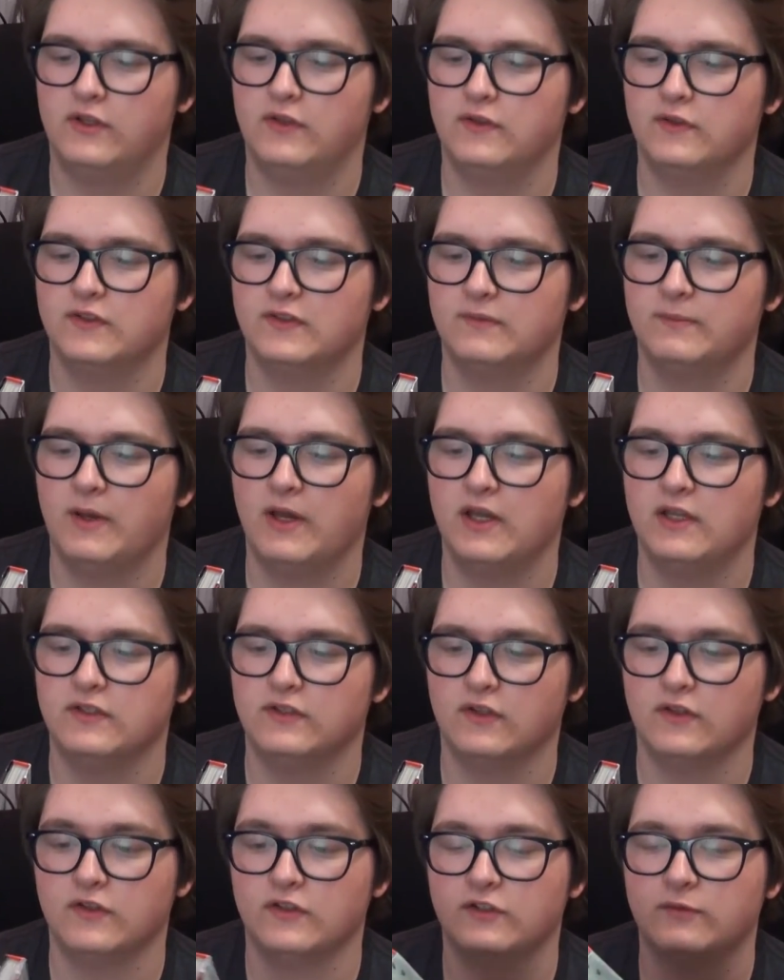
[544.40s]
that the spines
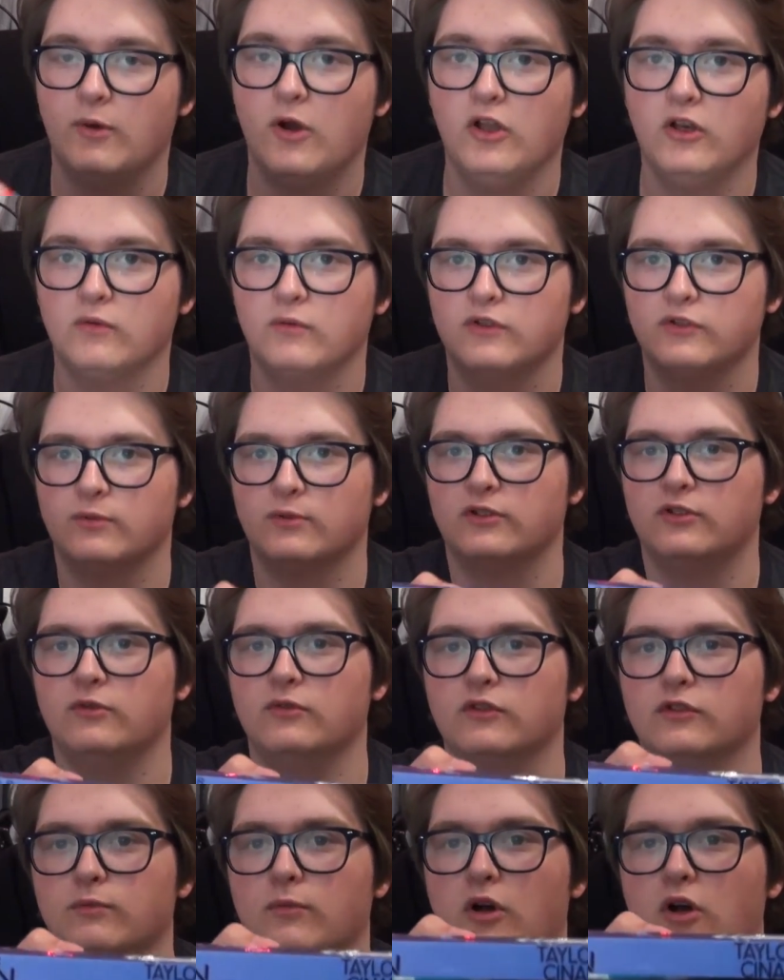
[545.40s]
on the smaller ones were too
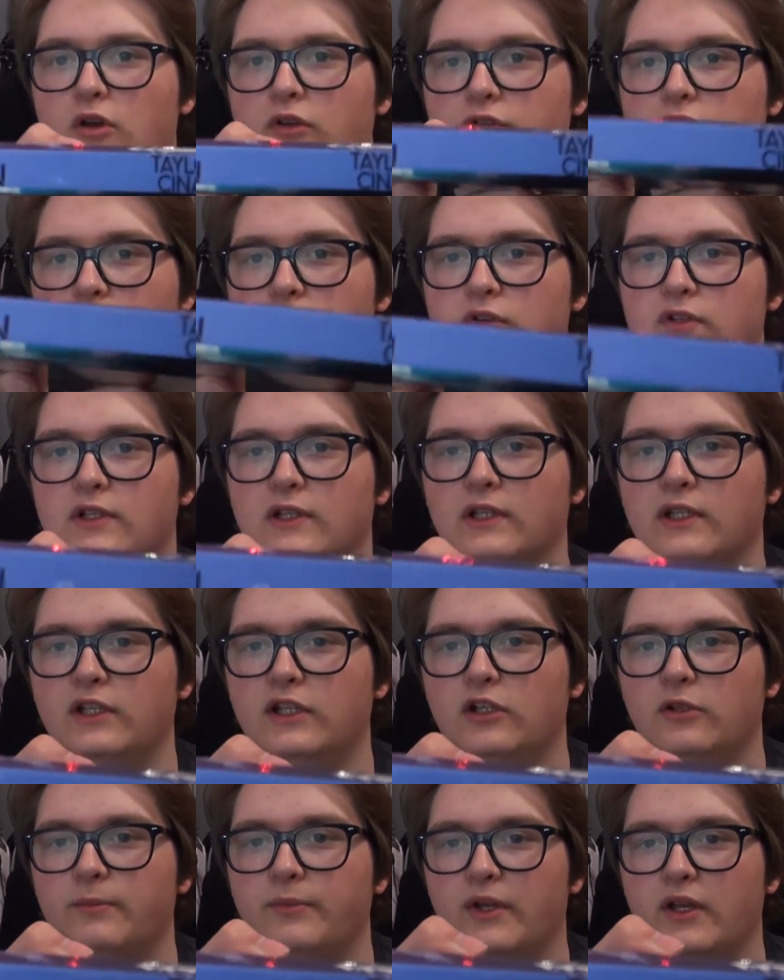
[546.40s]
small, so there's a
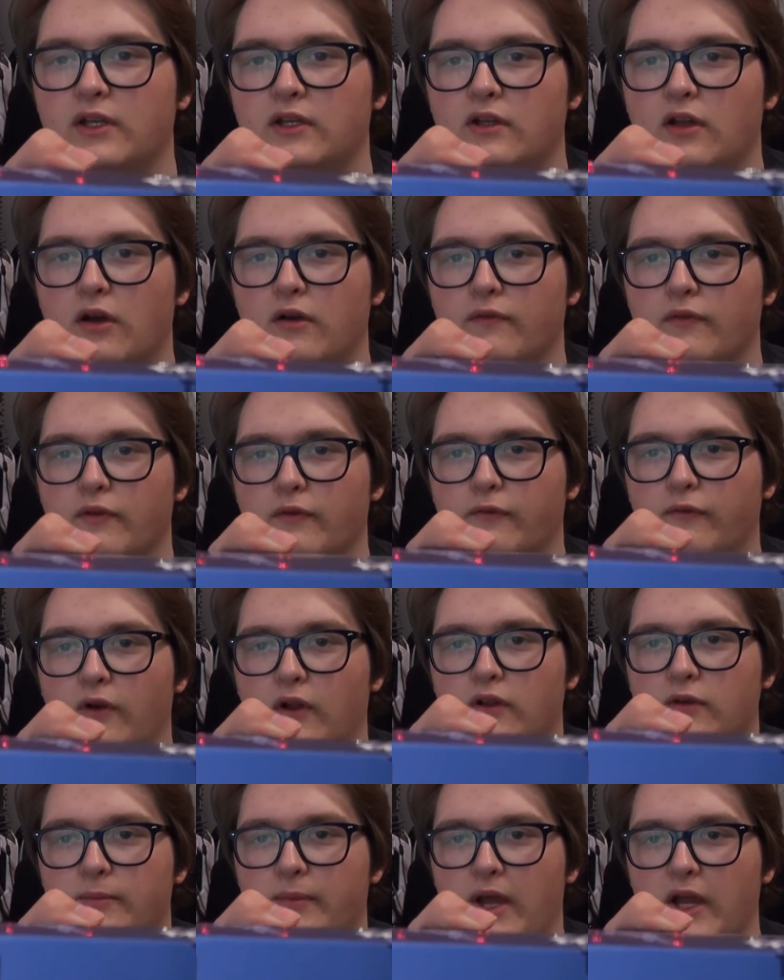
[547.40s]
little bit of the
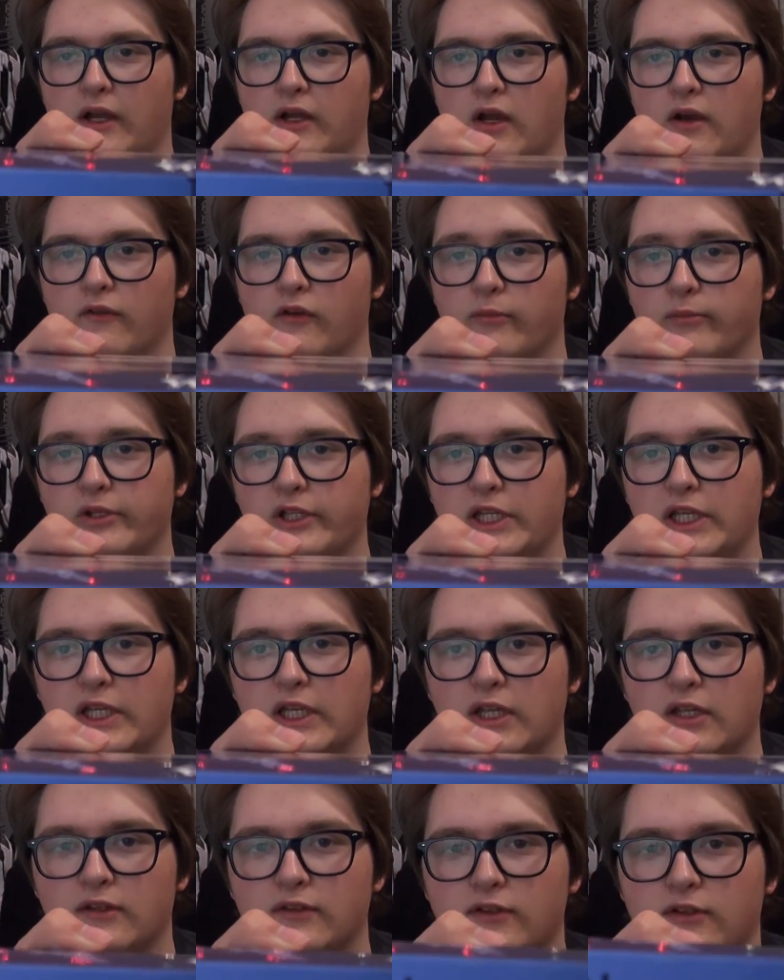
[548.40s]
front and back cover bleeding
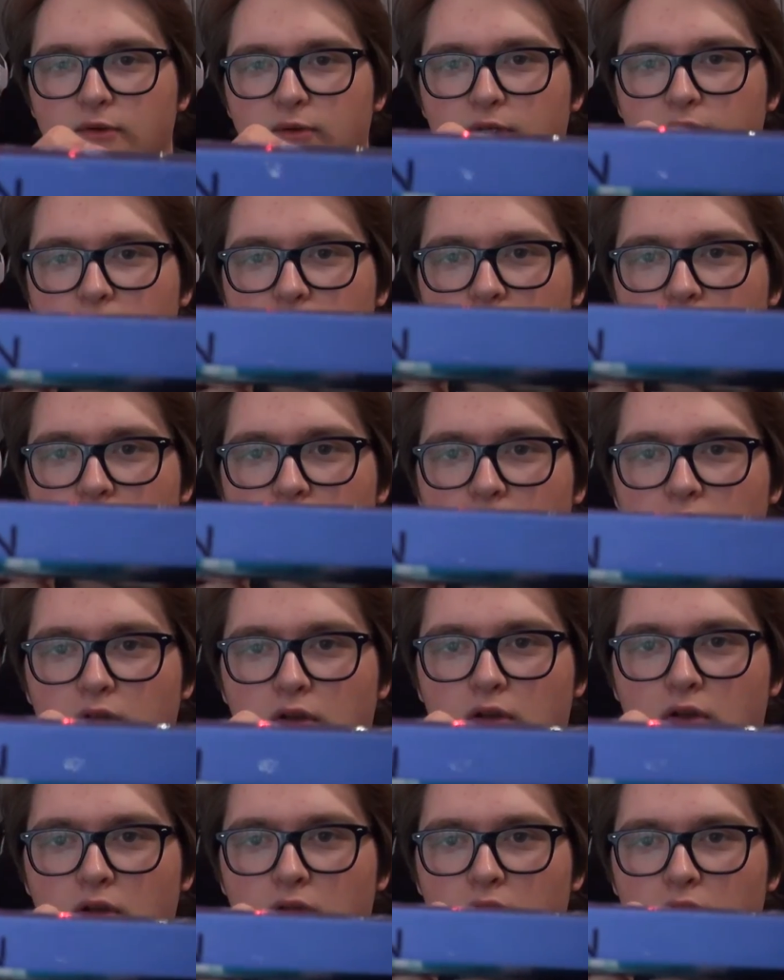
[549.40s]
into it,
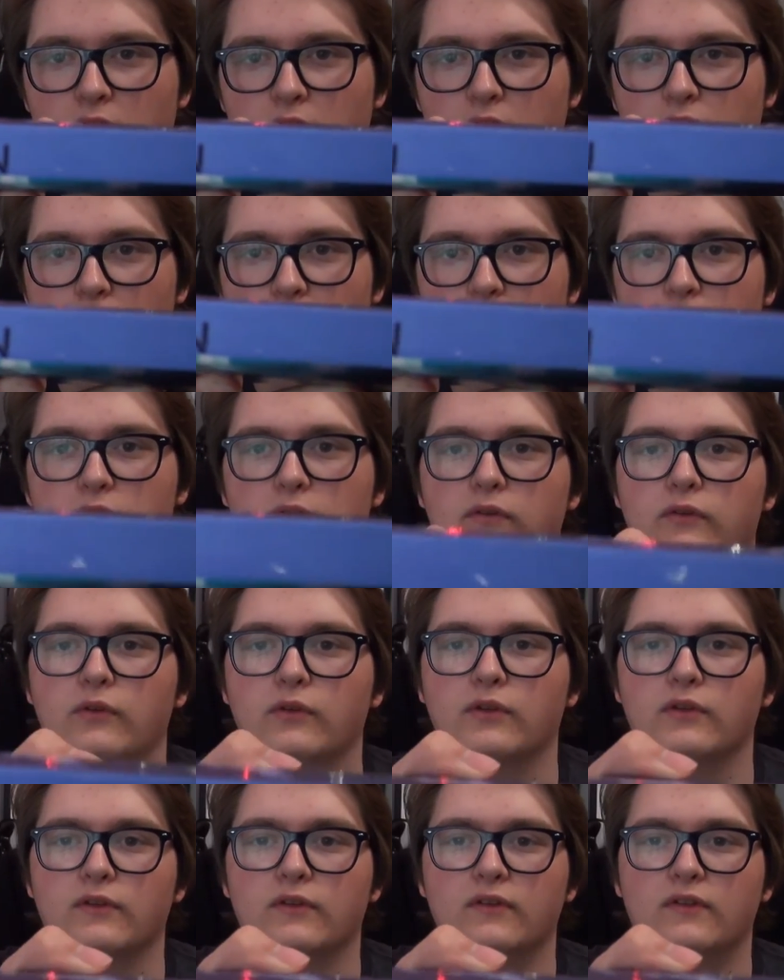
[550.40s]
if you
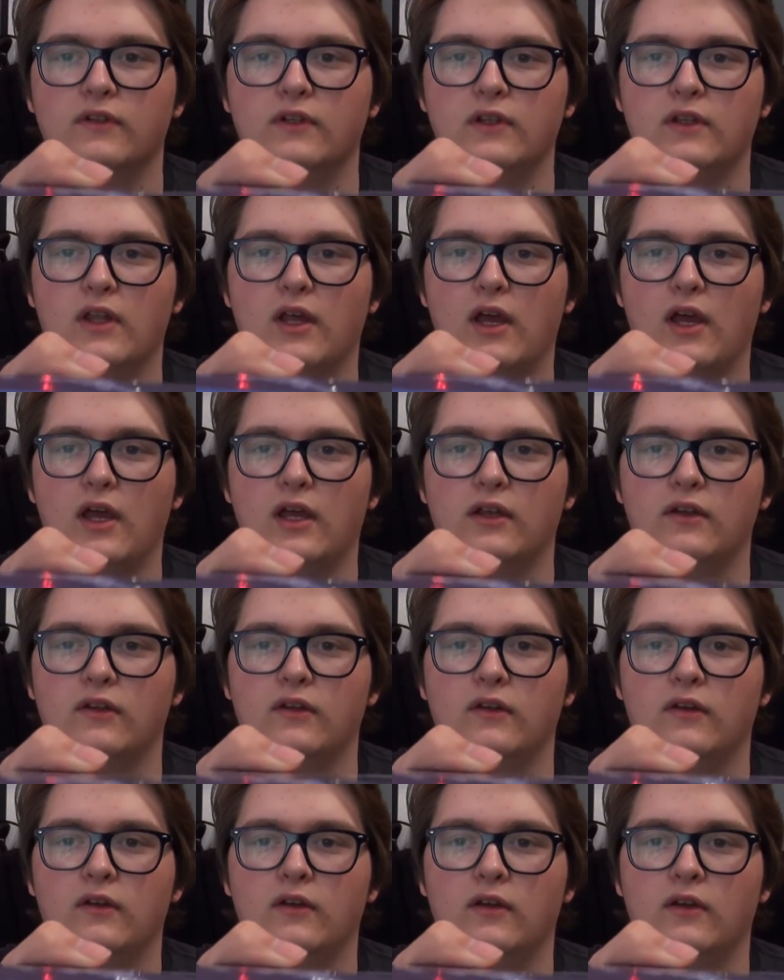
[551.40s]
can see that.
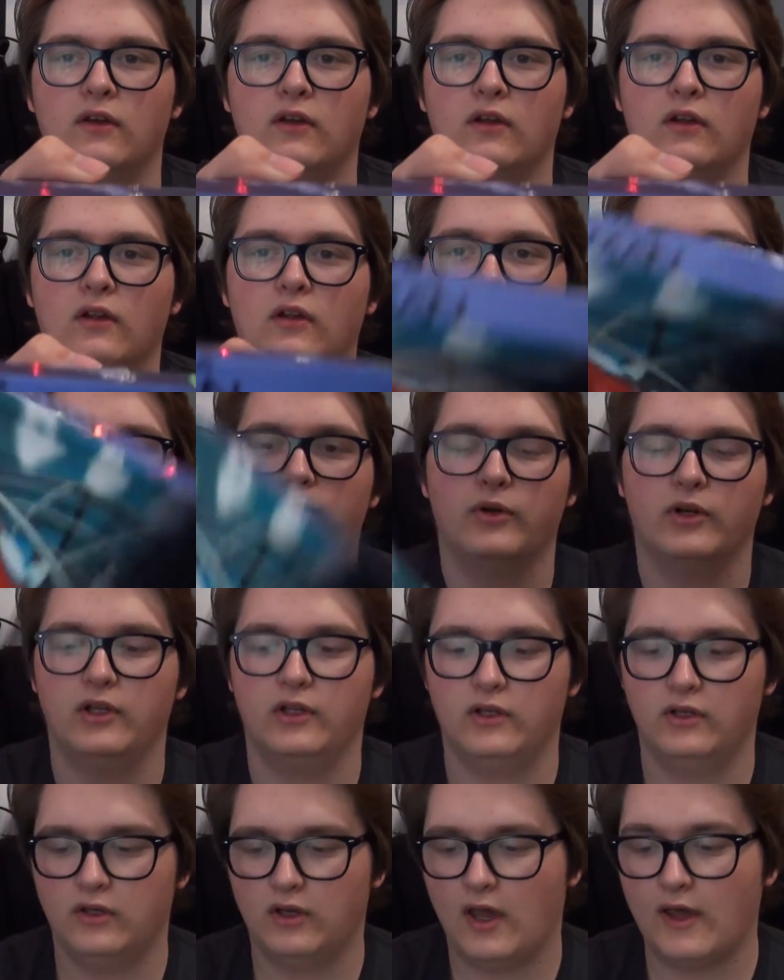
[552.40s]
But
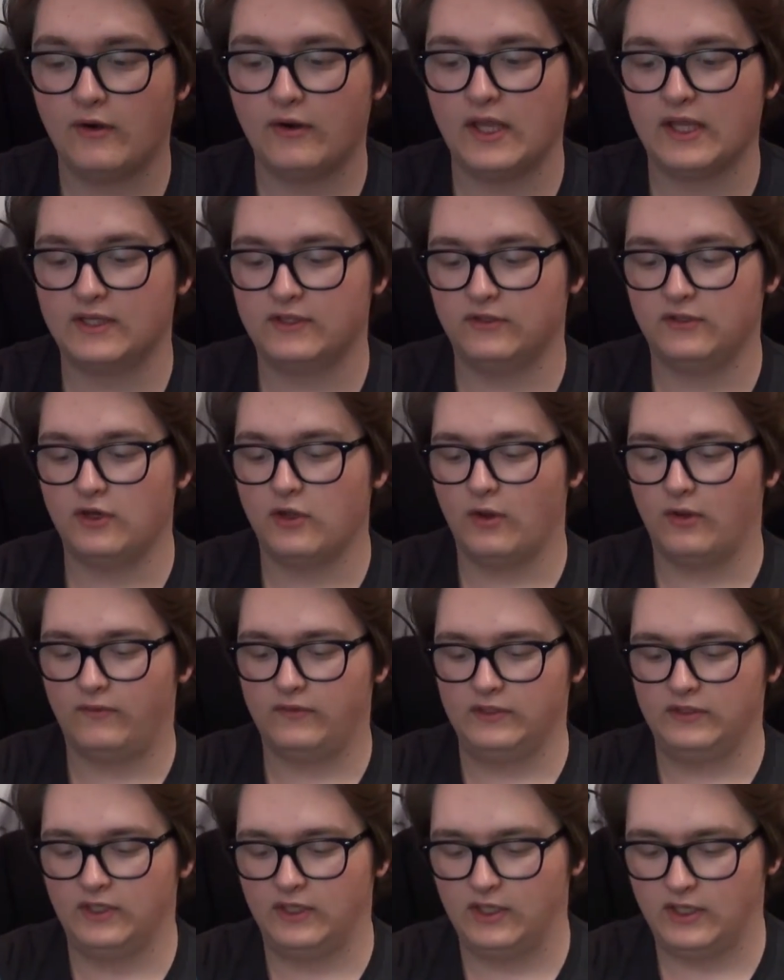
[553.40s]
I don't actually know if
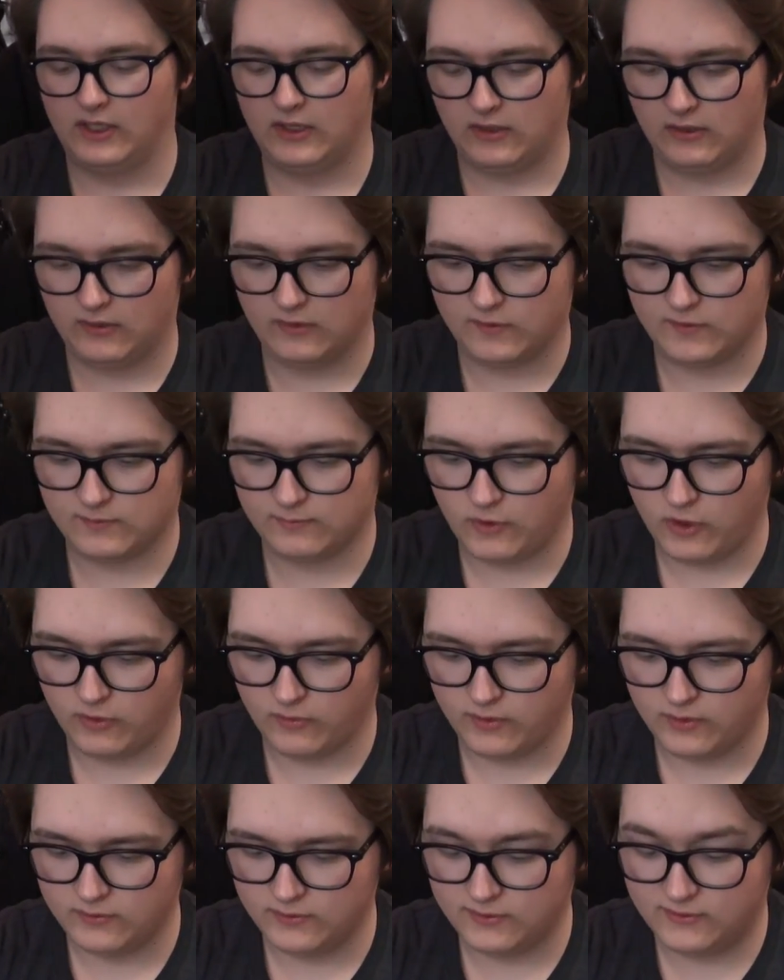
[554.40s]
he did anything with small
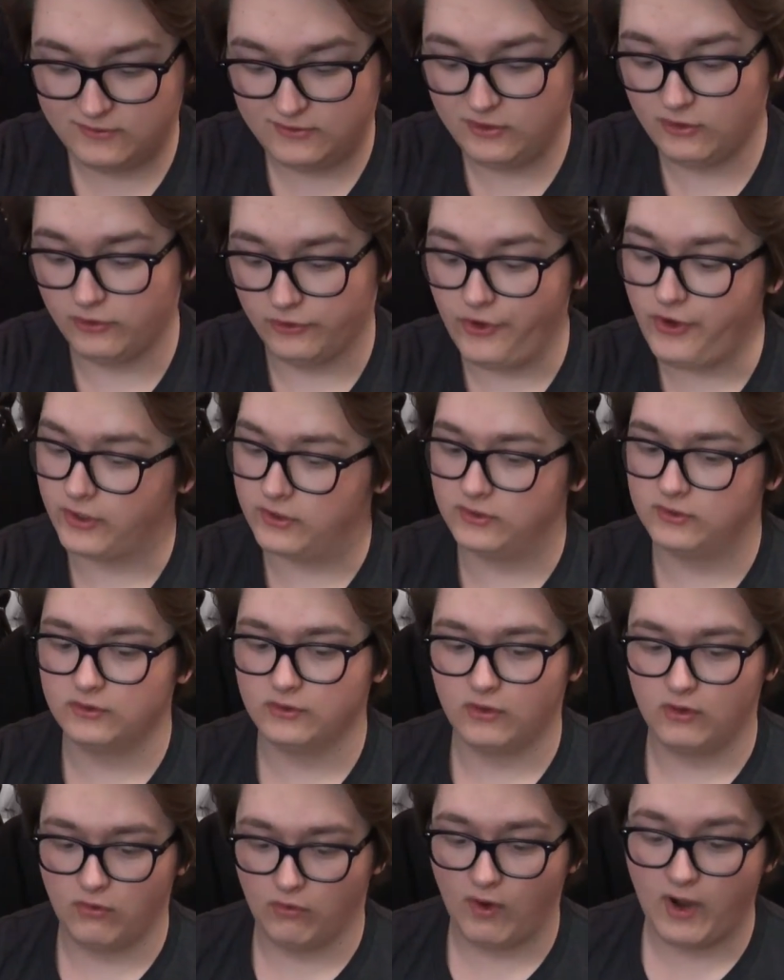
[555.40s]
ones. It still looks
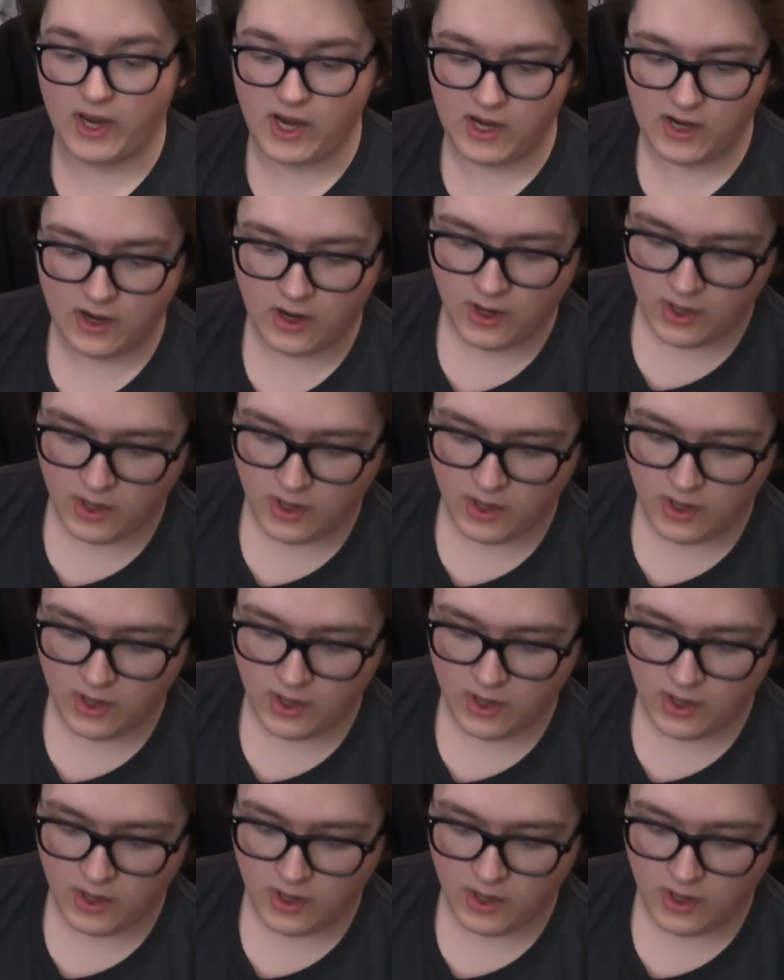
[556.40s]
great.